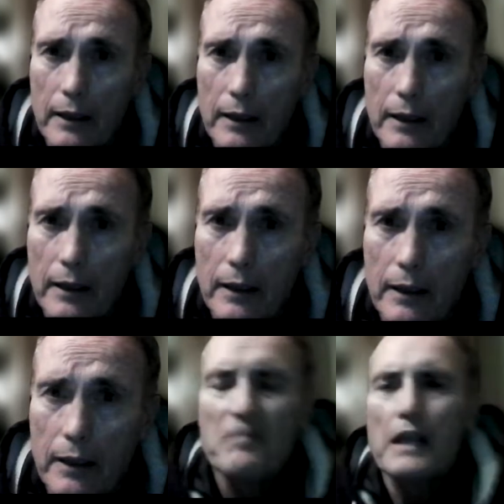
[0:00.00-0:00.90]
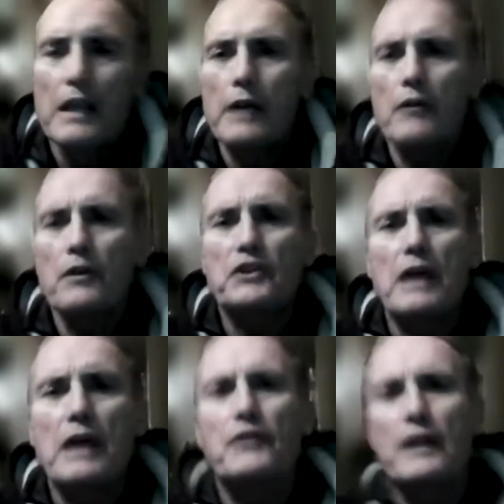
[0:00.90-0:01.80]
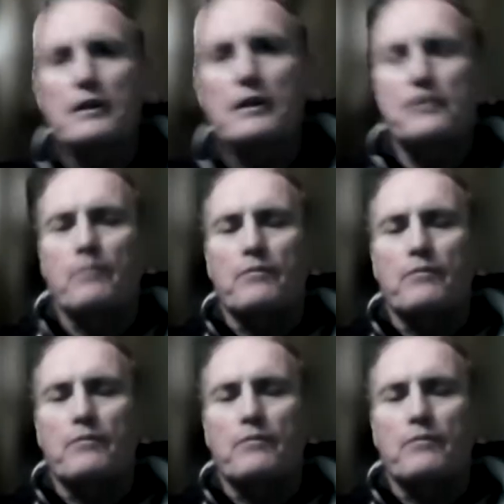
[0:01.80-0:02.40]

is. Here are the 10 things